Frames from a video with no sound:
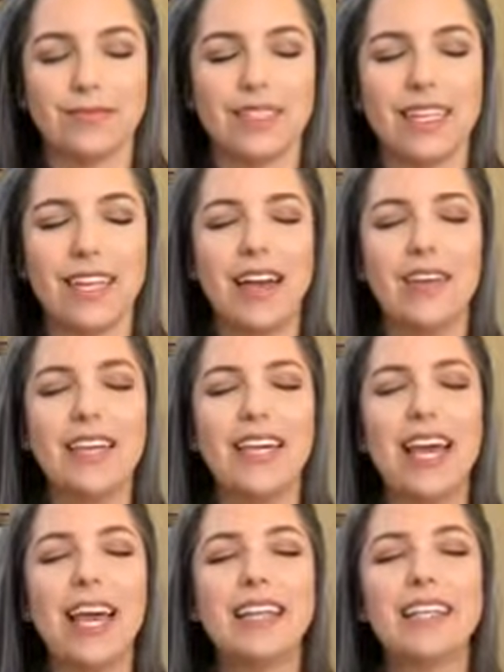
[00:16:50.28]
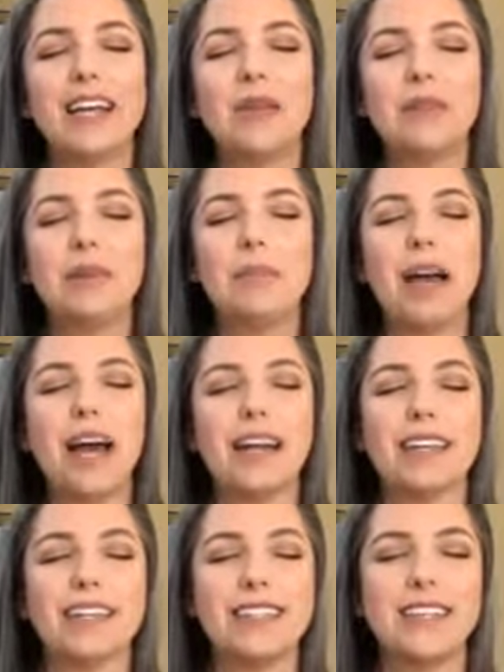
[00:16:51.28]
And now again, coming back
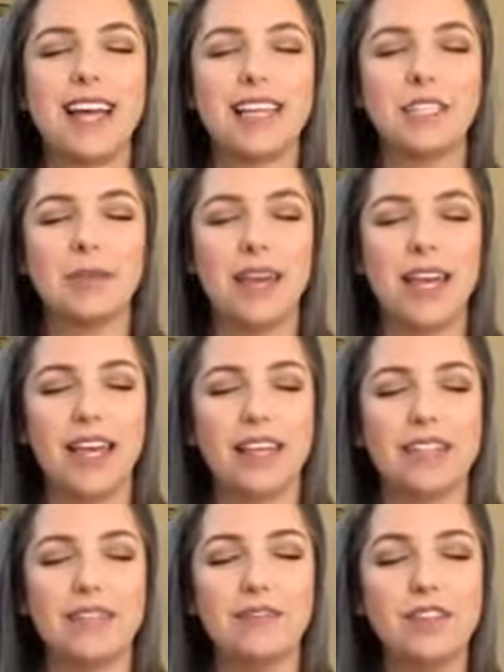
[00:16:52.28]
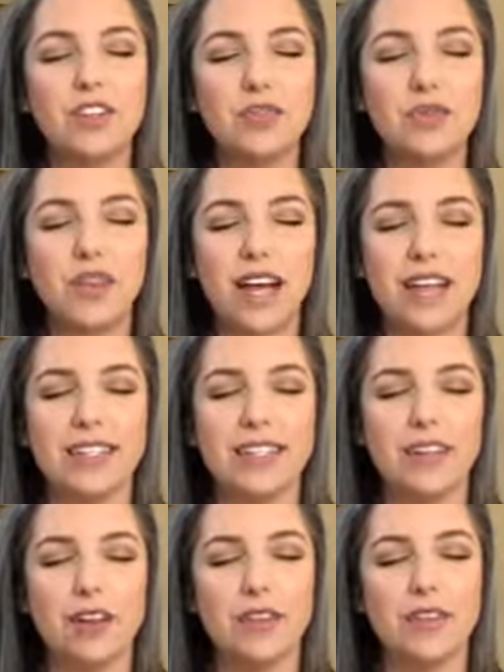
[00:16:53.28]
into that space of
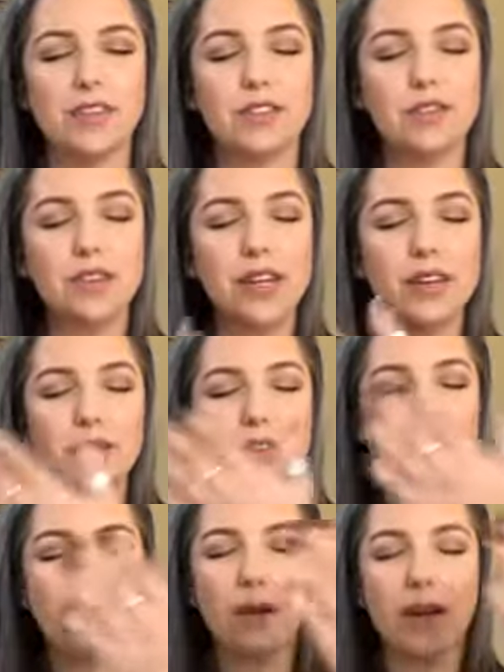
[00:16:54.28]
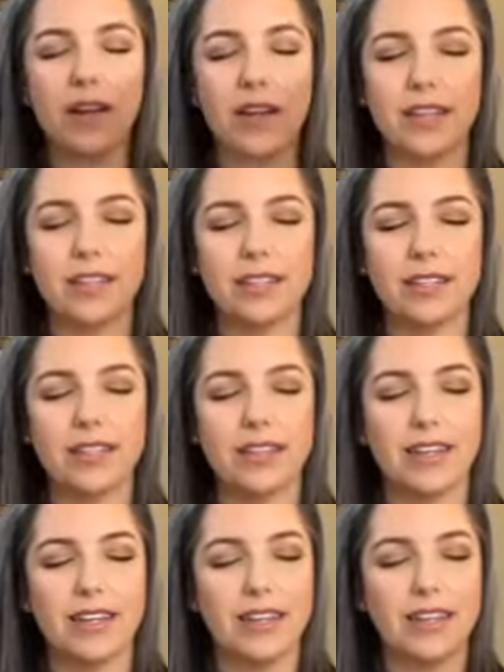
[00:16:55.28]
visualizing on the screen of your awareness,
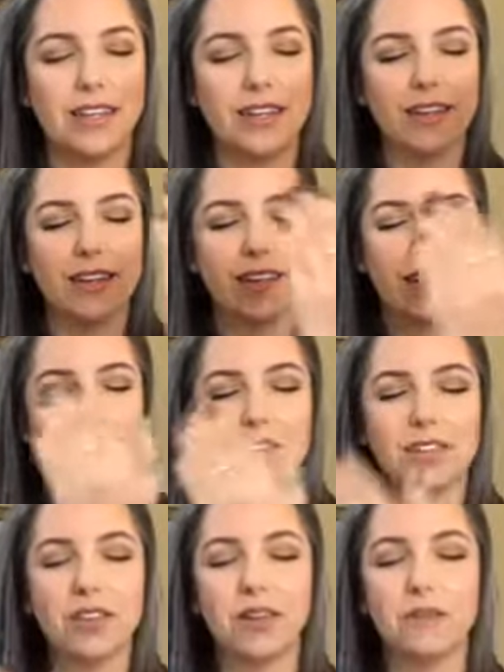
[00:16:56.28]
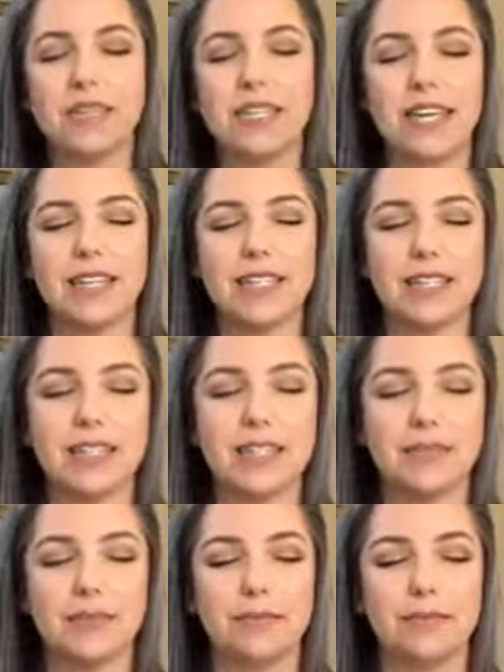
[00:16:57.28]
the circumstances.